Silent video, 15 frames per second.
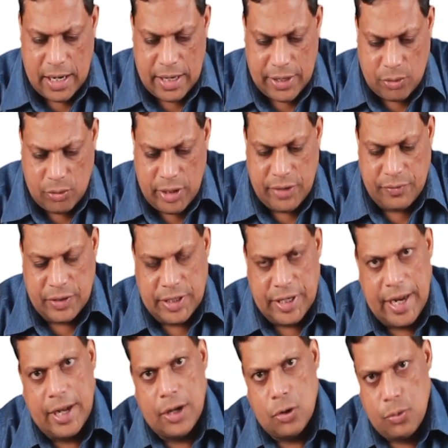articulated with
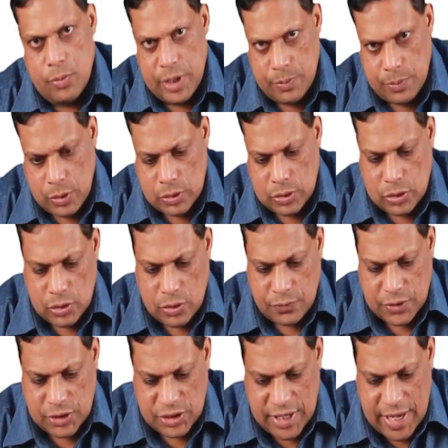the acromion process
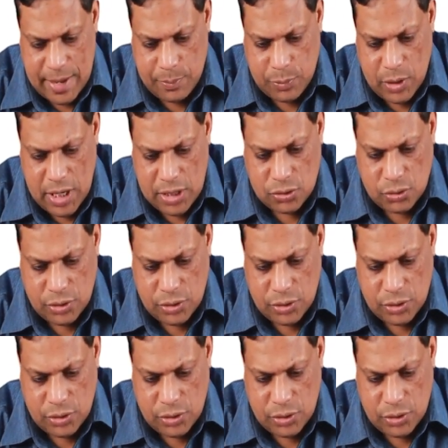of scapula.